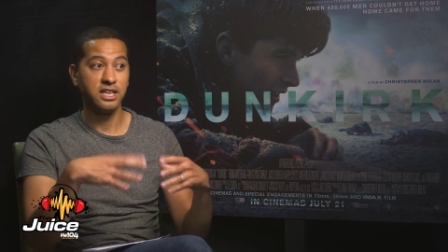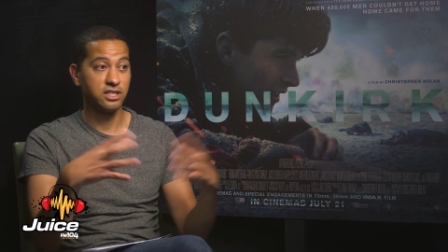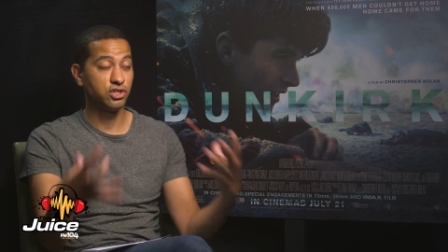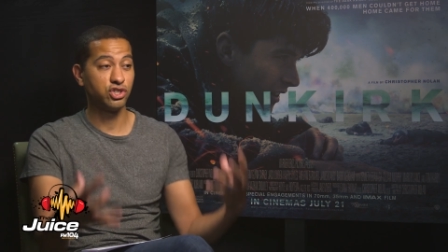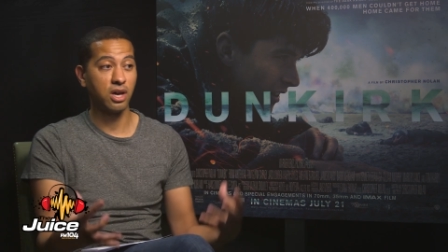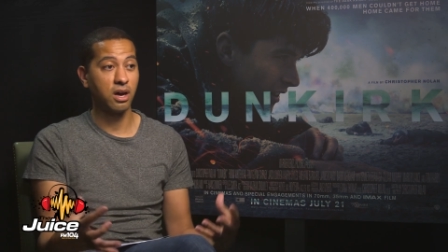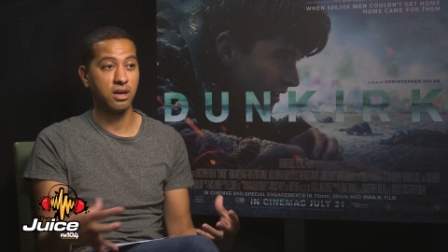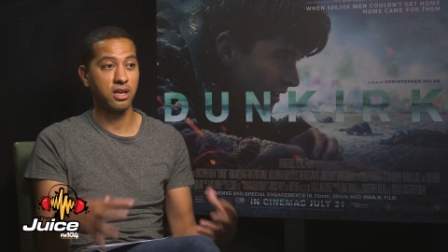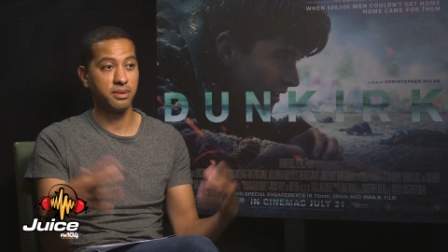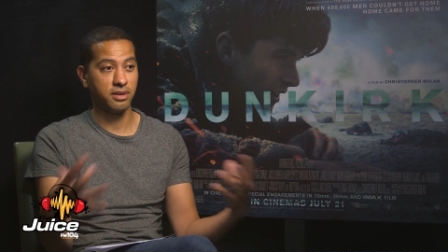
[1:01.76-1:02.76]
in
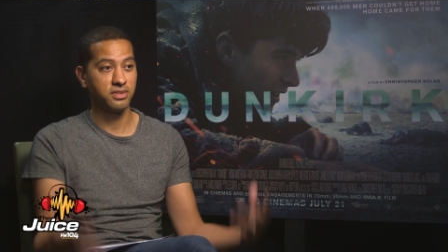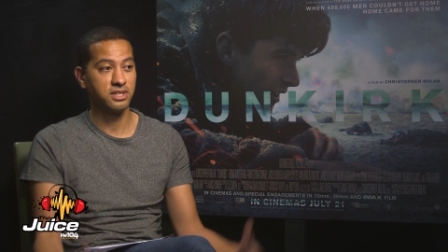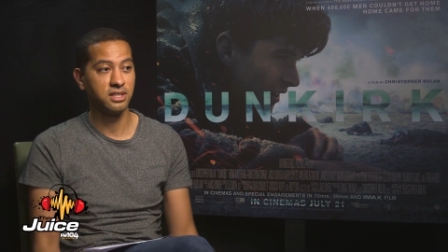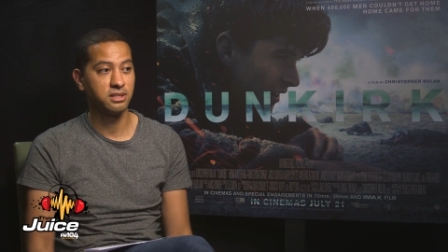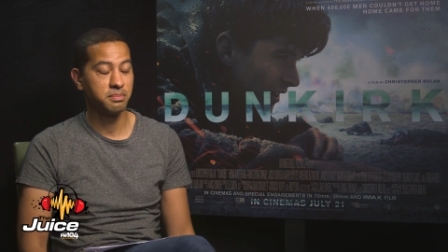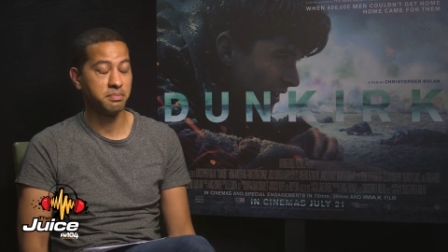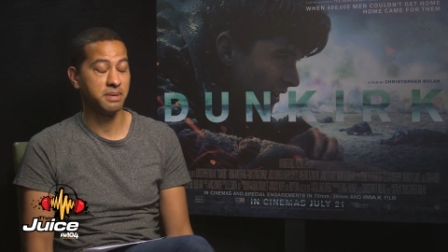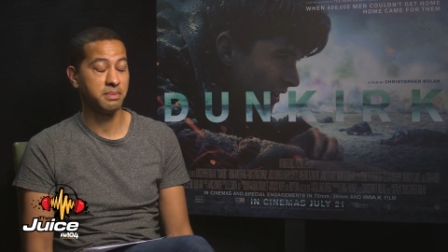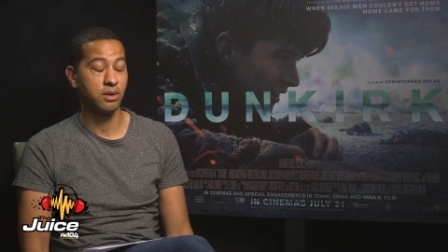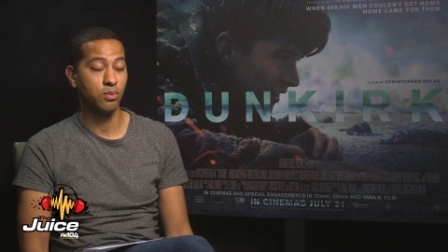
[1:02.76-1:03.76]
shock. I mean, obviously he's
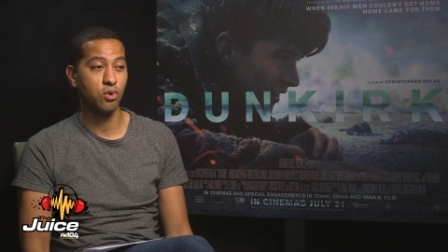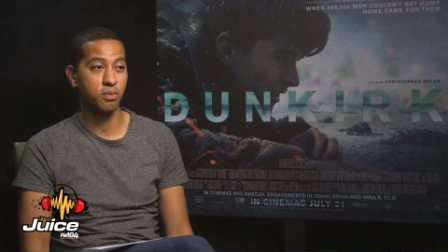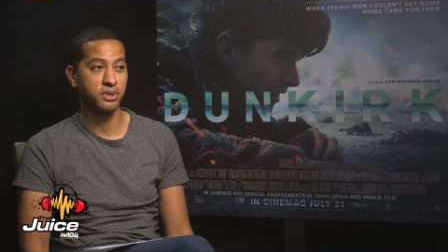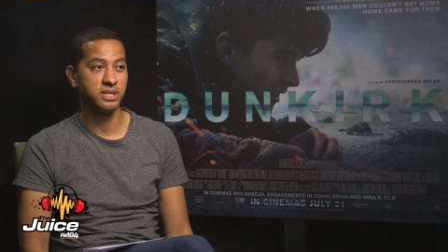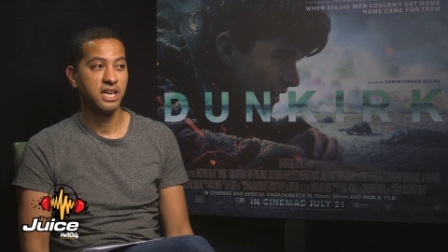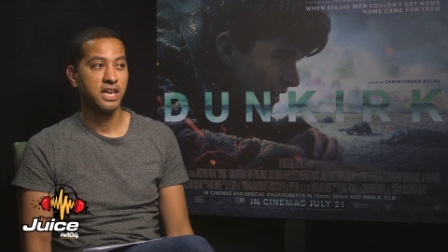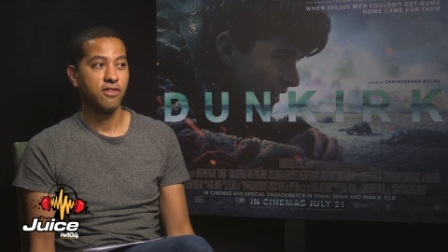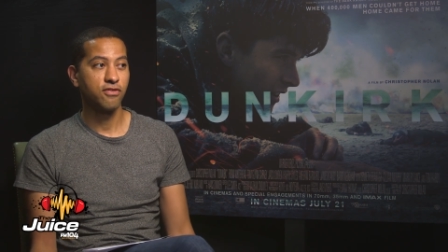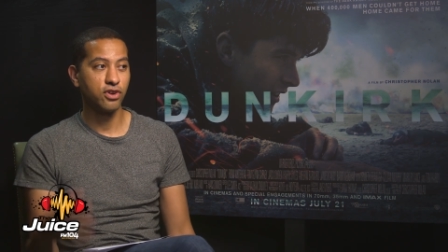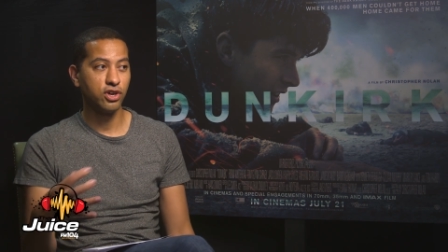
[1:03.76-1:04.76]
been at war, but
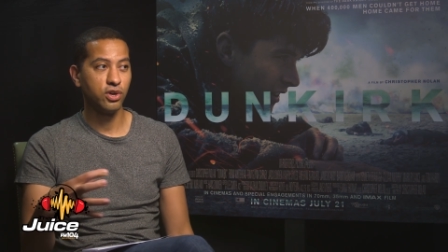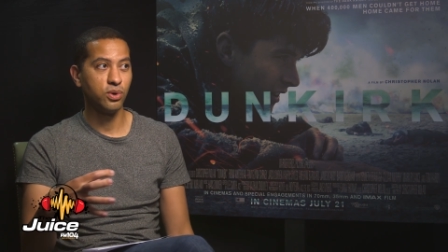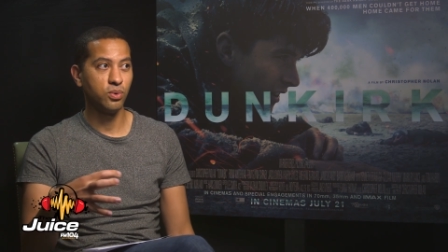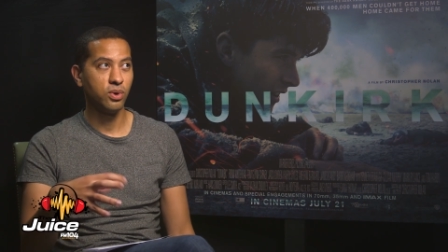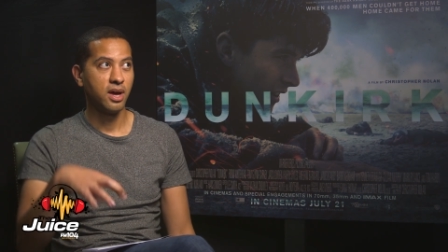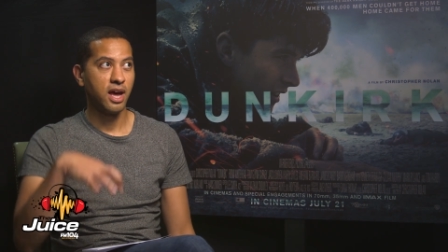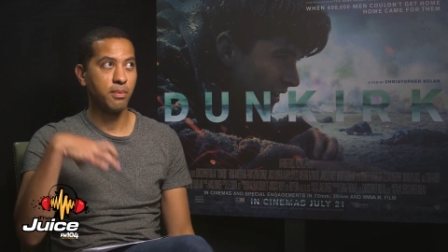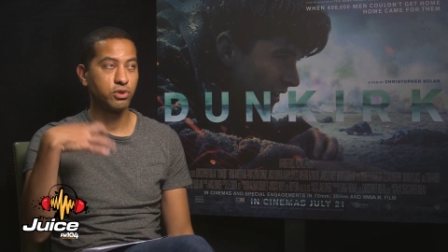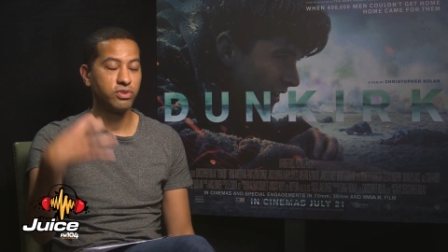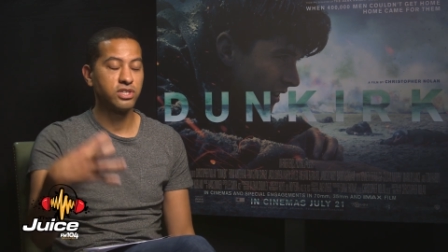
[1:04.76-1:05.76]
for you, how
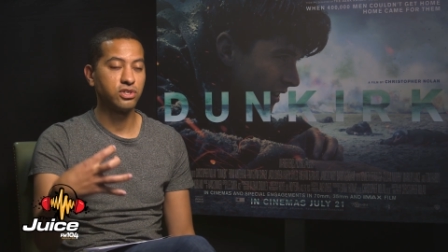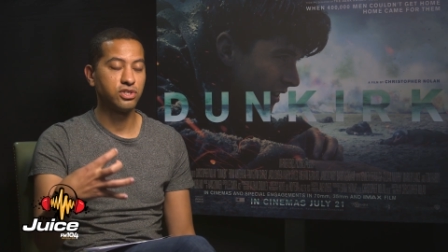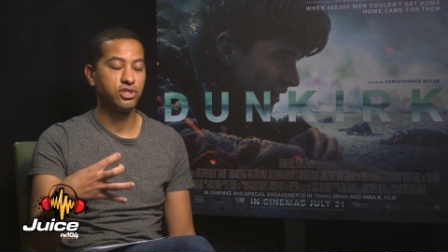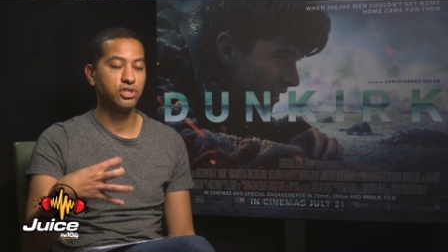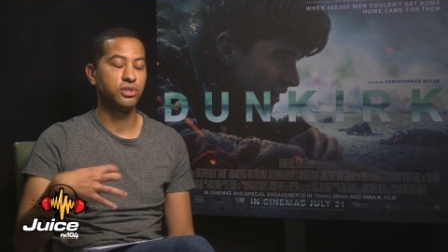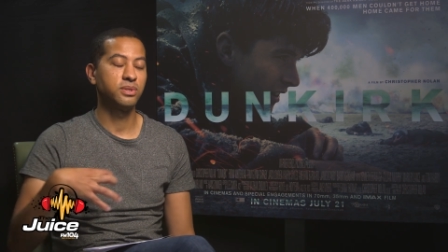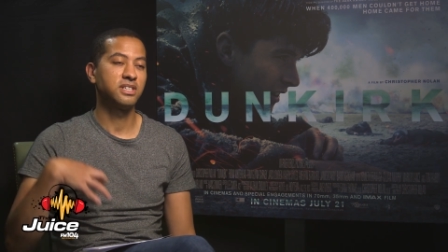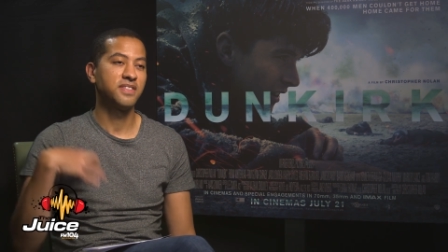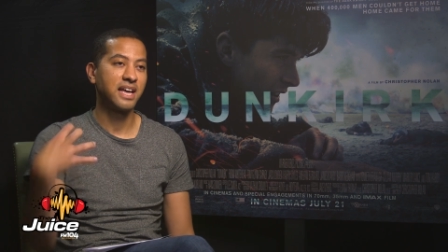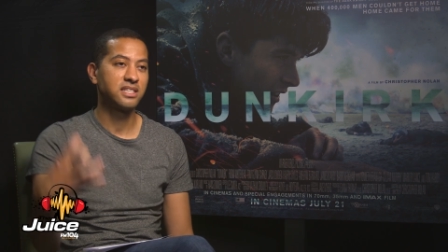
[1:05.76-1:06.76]
much research did you do
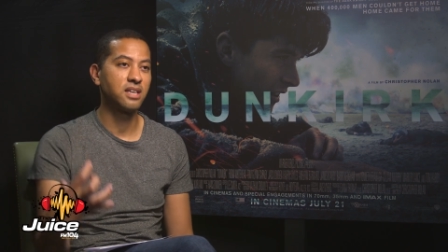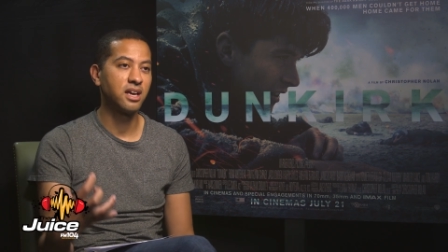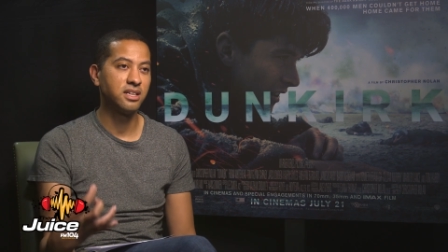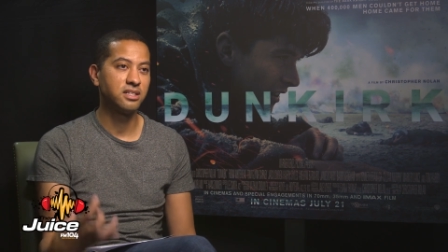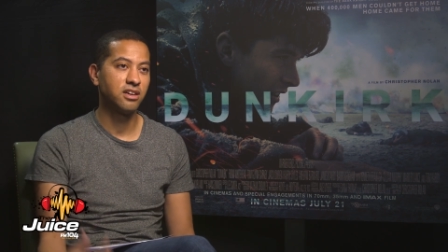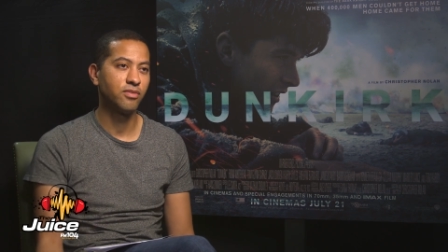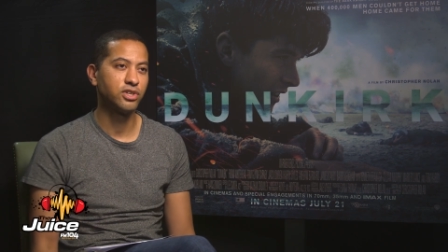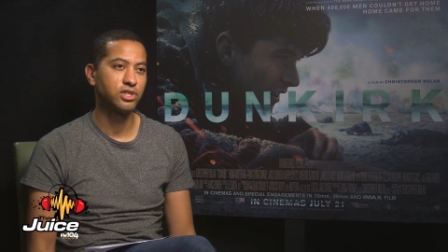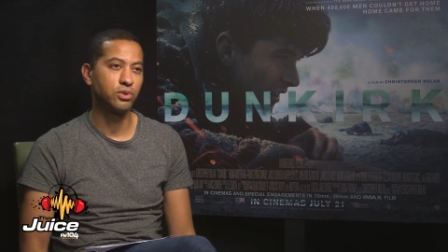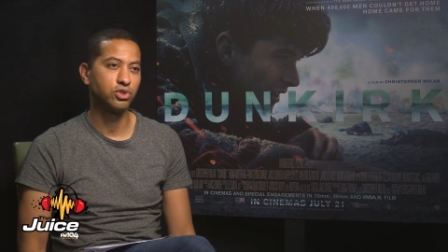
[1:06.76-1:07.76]
into that side of what
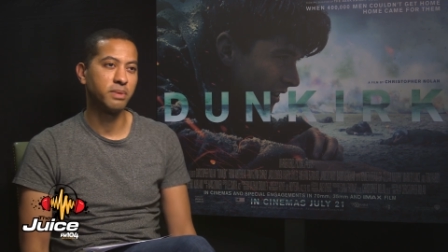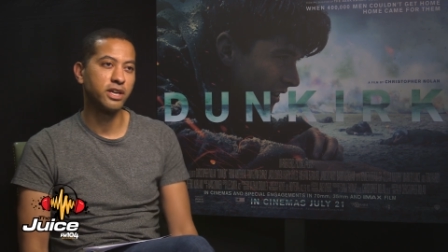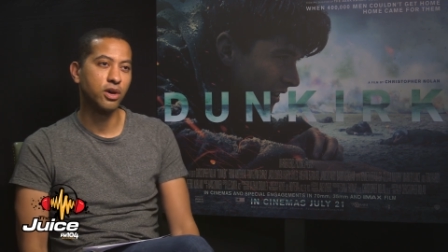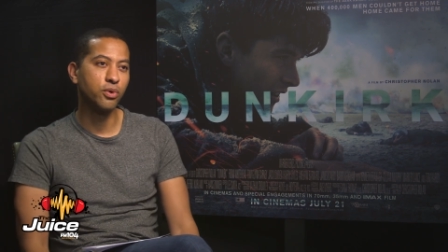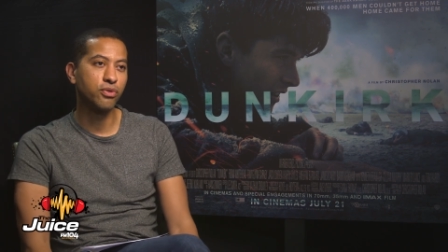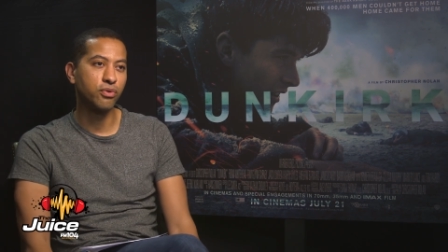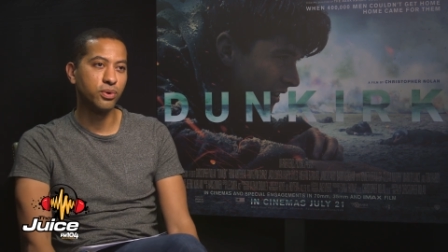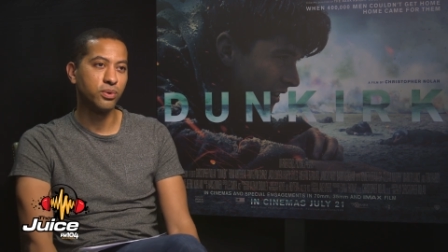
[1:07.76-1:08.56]
a soldier might go through?